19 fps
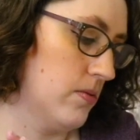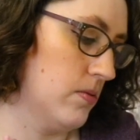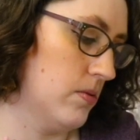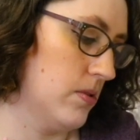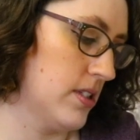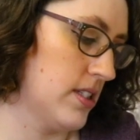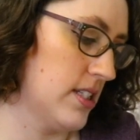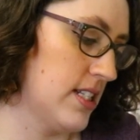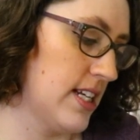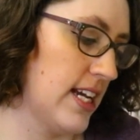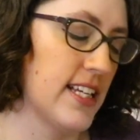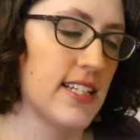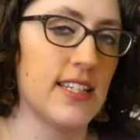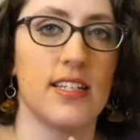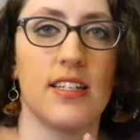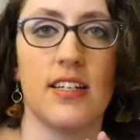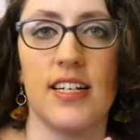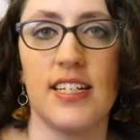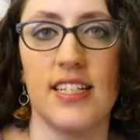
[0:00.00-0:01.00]
What's the date?
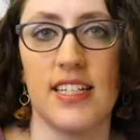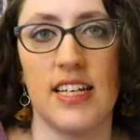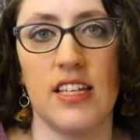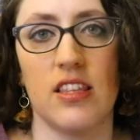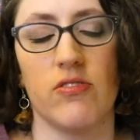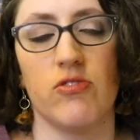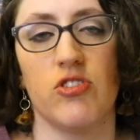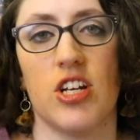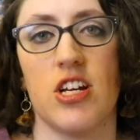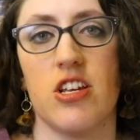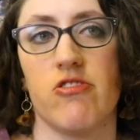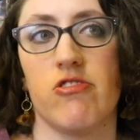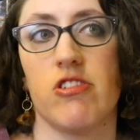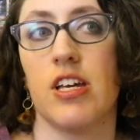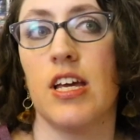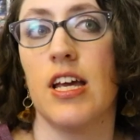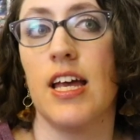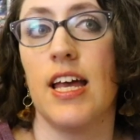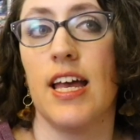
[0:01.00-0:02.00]
It's the 19th of
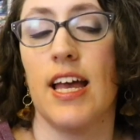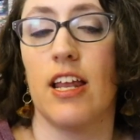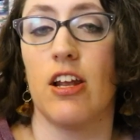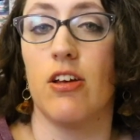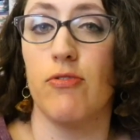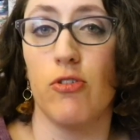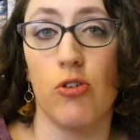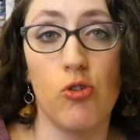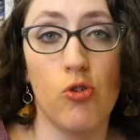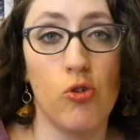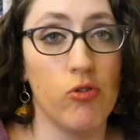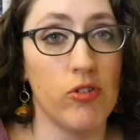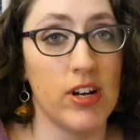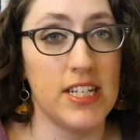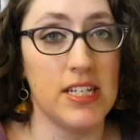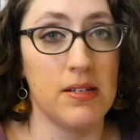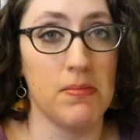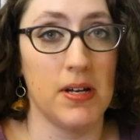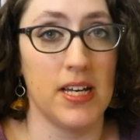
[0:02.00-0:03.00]
January and I've
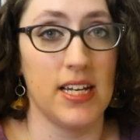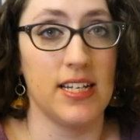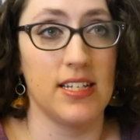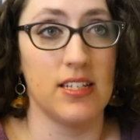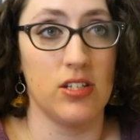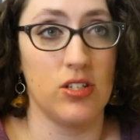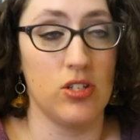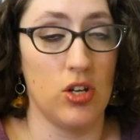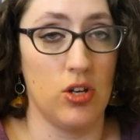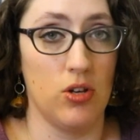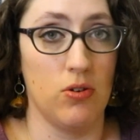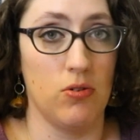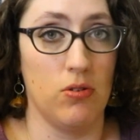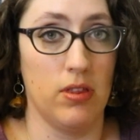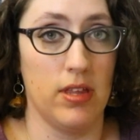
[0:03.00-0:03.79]
already made 2